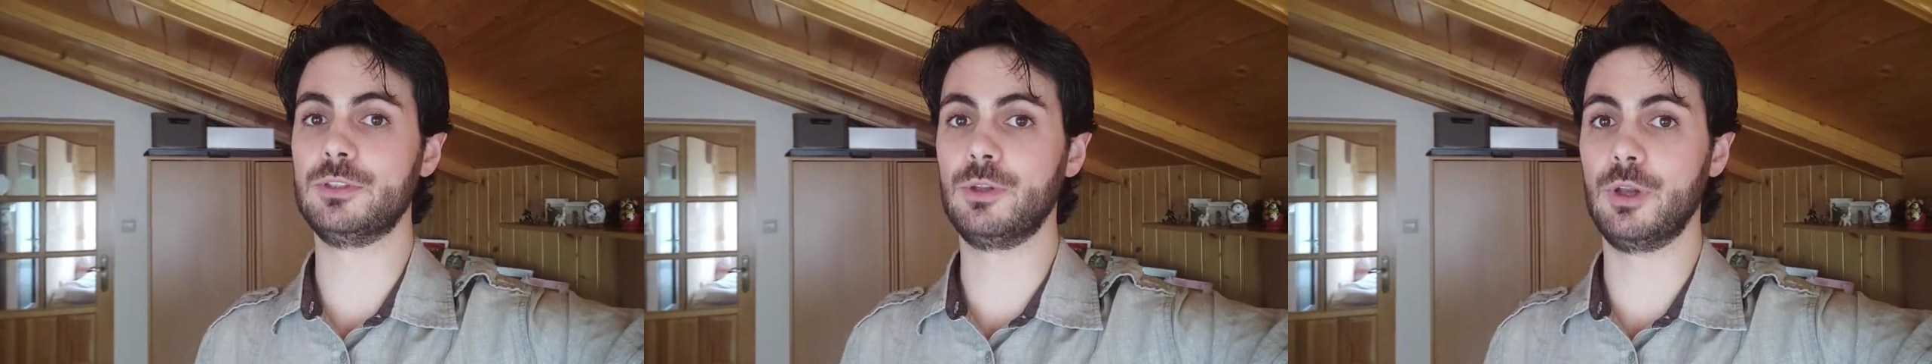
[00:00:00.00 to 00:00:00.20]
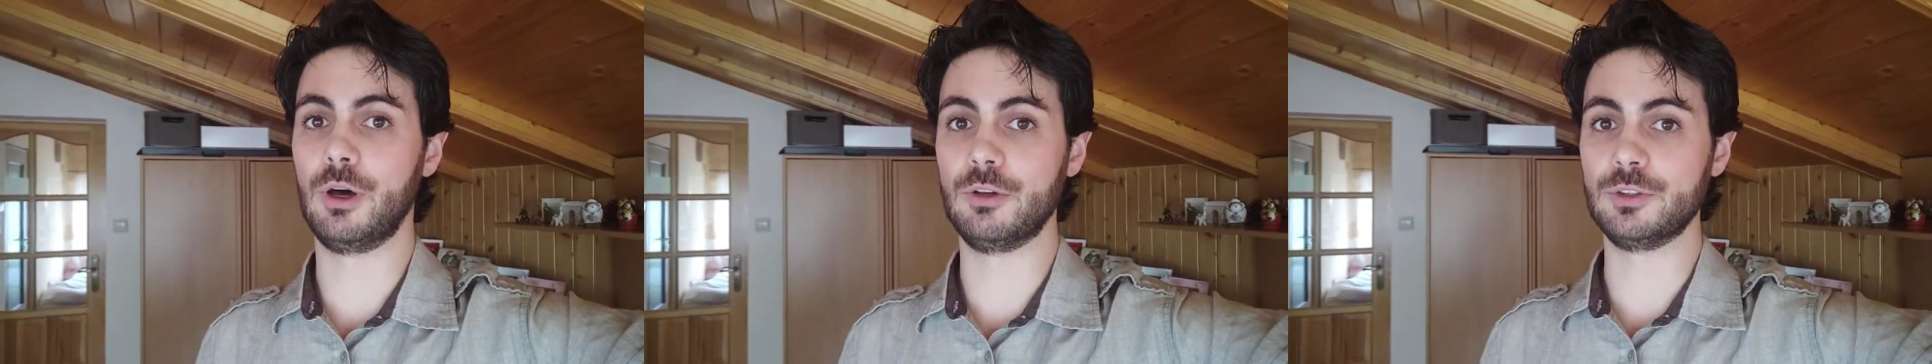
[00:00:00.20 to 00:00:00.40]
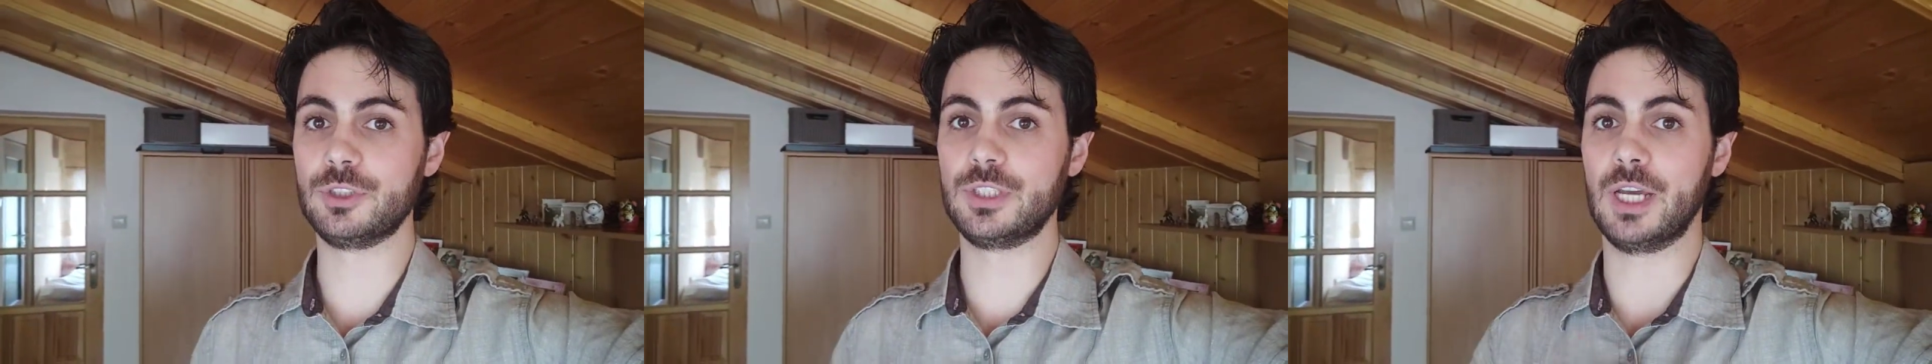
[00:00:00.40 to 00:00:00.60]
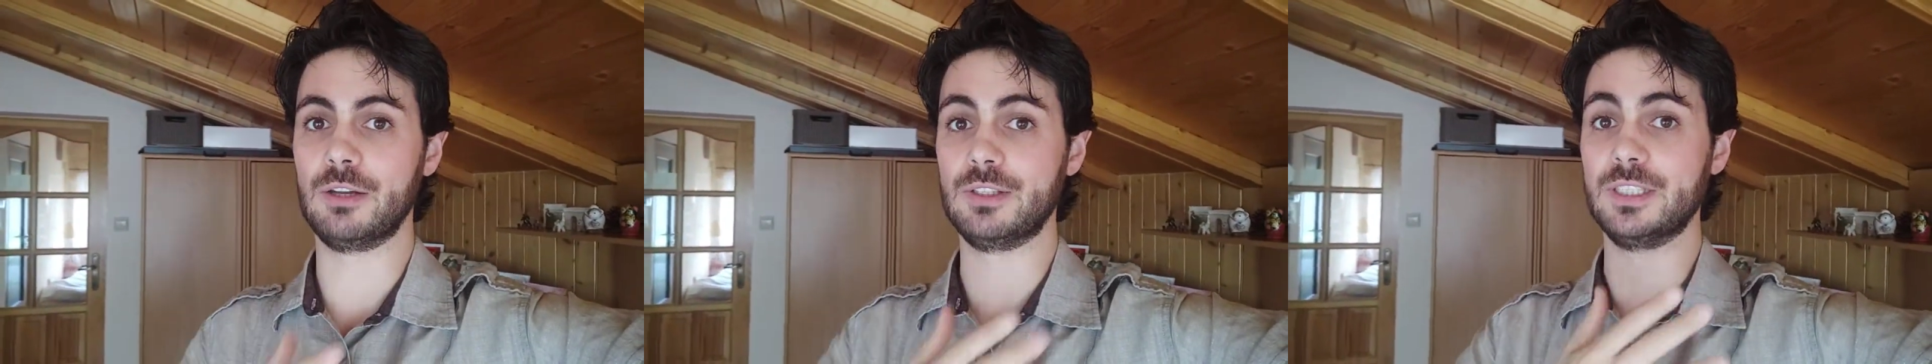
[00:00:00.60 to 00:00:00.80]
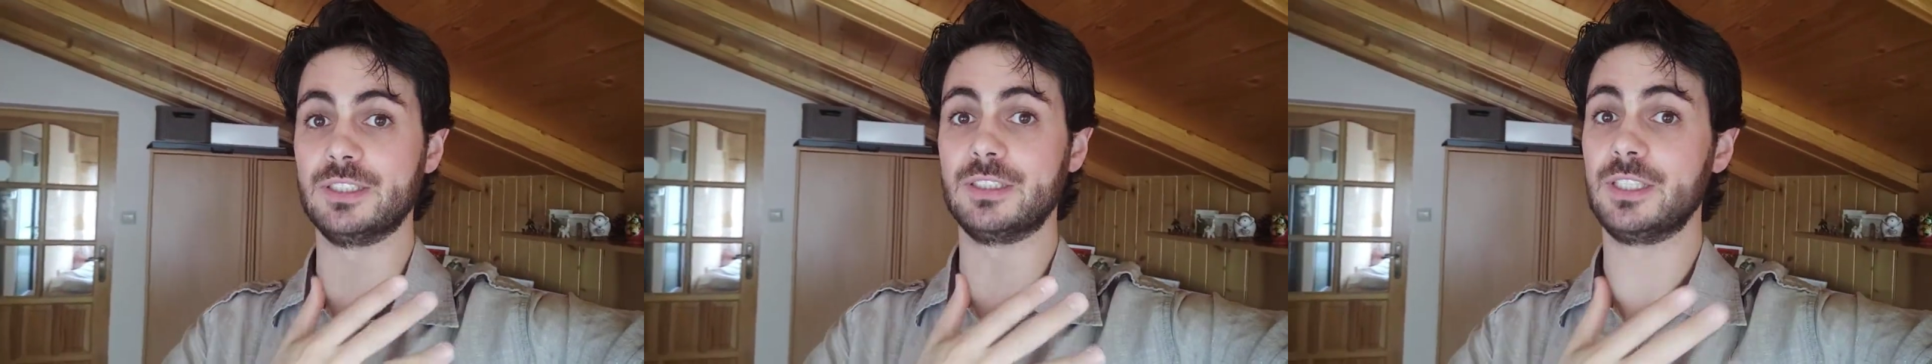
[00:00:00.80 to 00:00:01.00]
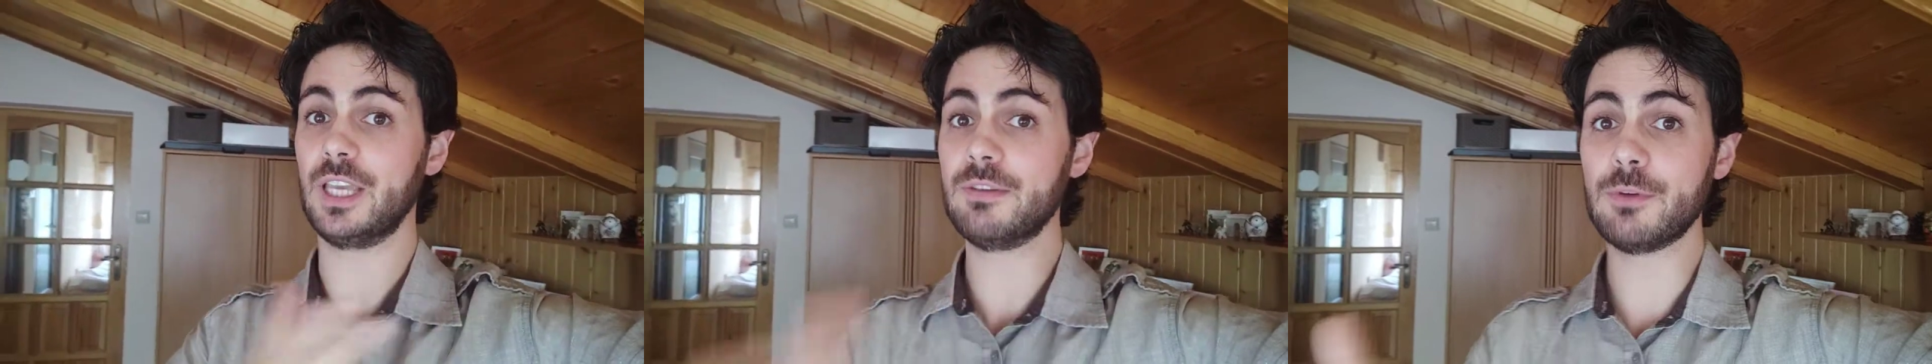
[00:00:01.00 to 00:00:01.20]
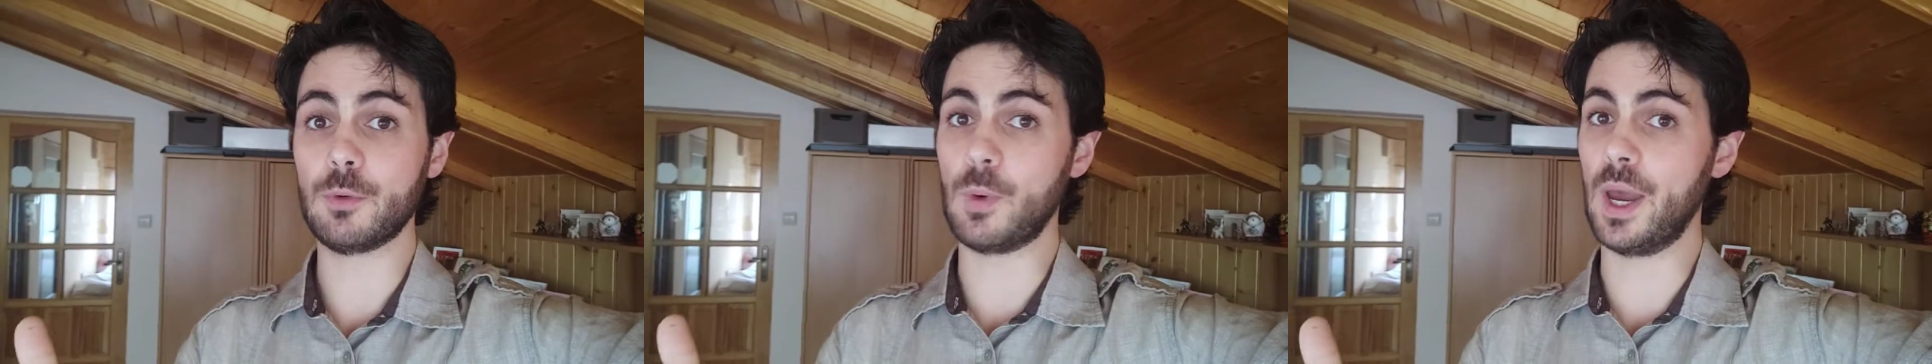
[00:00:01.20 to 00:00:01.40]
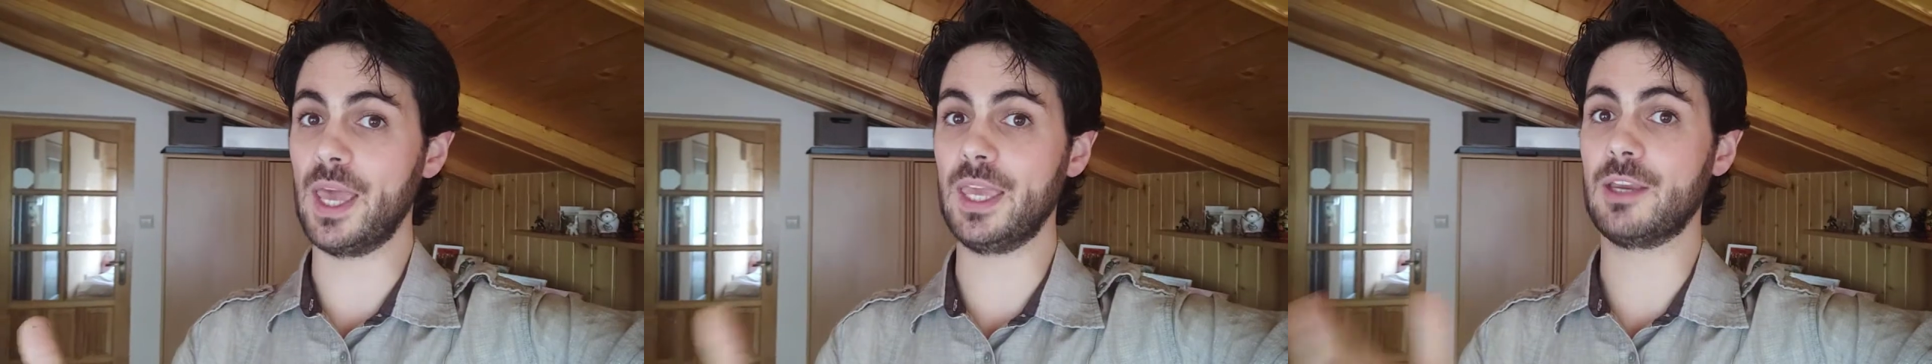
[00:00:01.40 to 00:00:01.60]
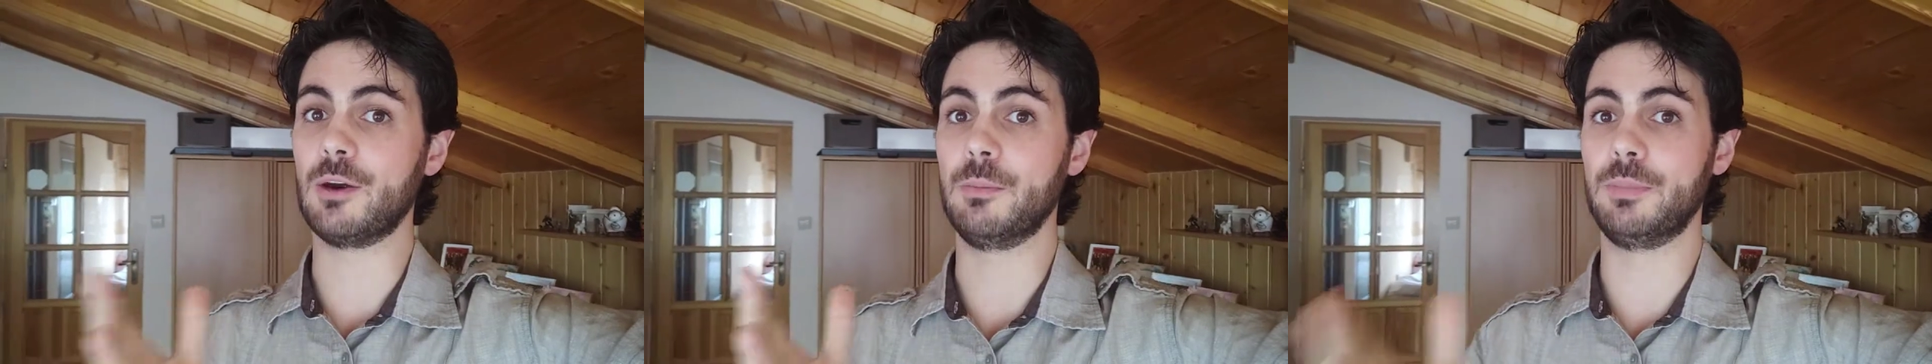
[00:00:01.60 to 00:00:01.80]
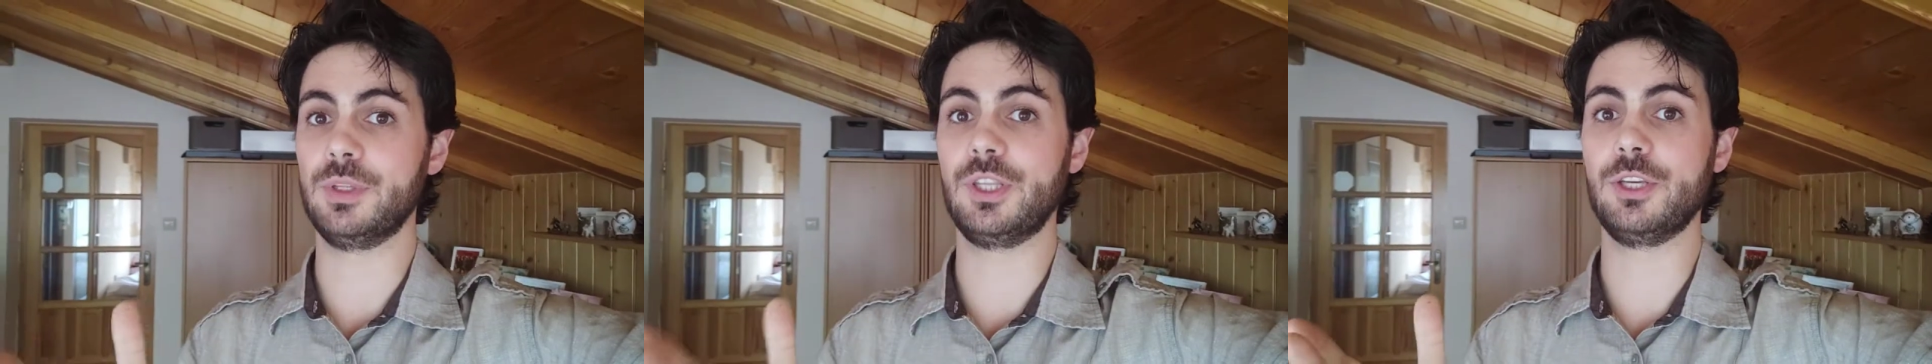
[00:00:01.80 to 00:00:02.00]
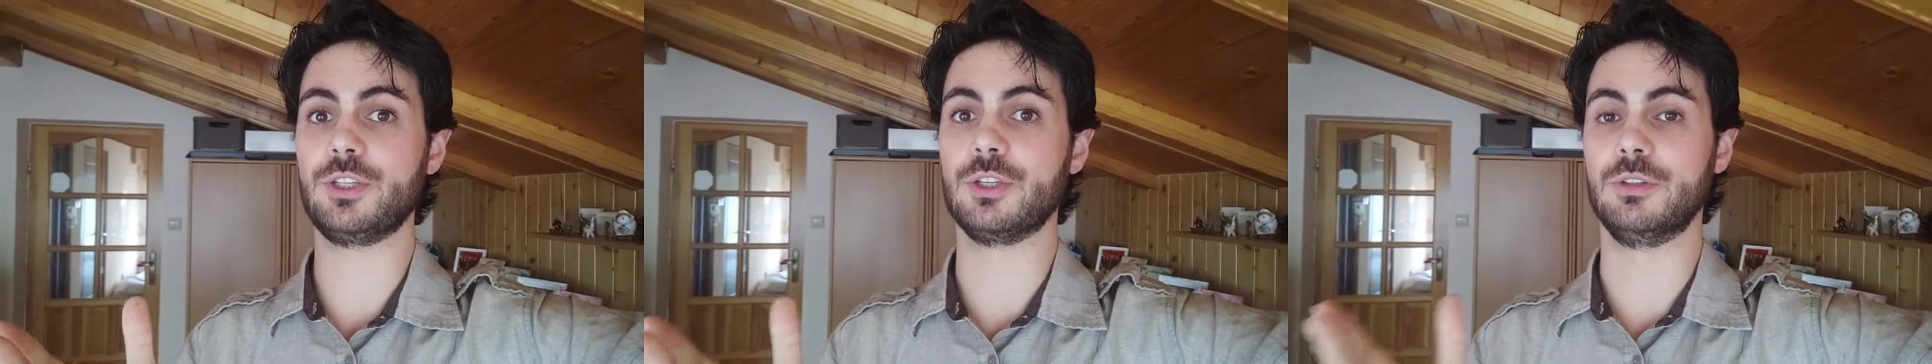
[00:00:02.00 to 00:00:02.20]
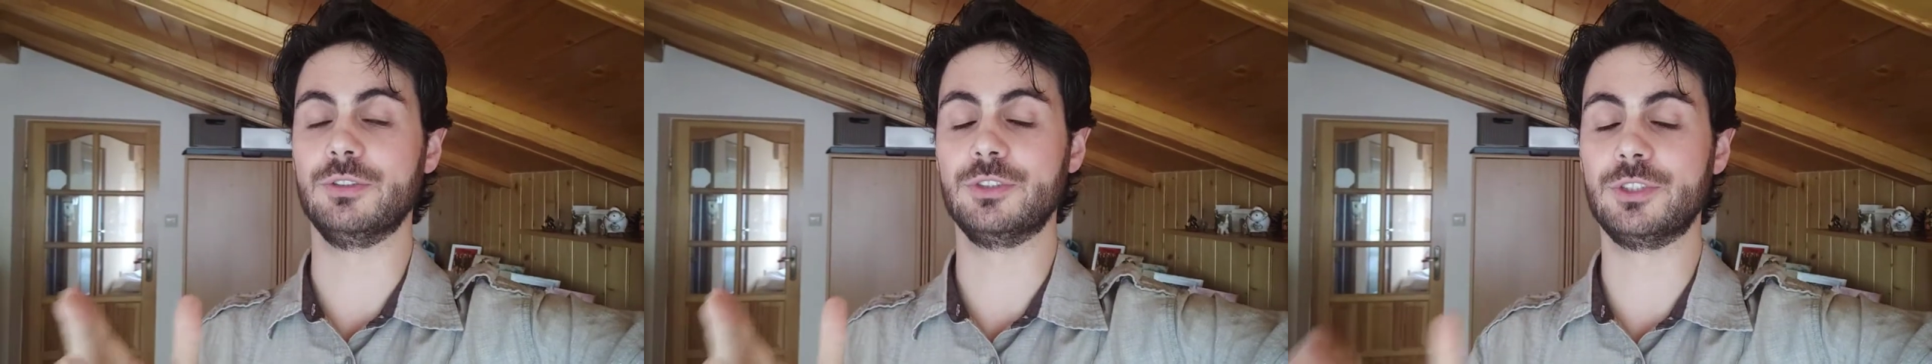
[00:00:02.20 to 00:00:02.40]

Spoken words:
to launch now this giveaway competition.